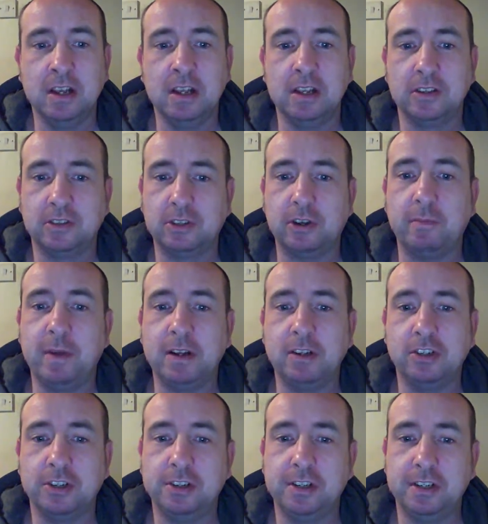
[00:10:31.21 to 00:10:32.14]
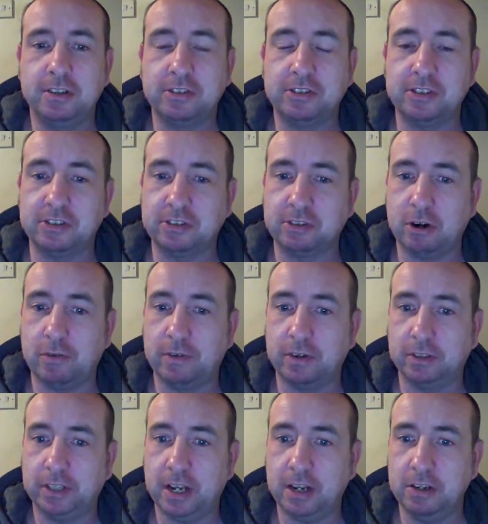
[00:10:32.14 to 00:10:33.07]
some engineers
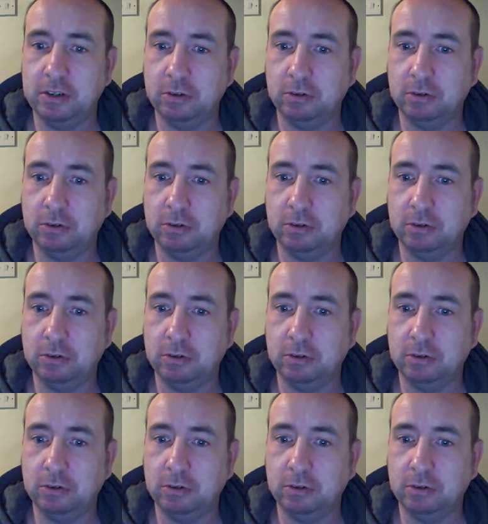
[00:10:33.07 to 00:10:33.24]
discovered that you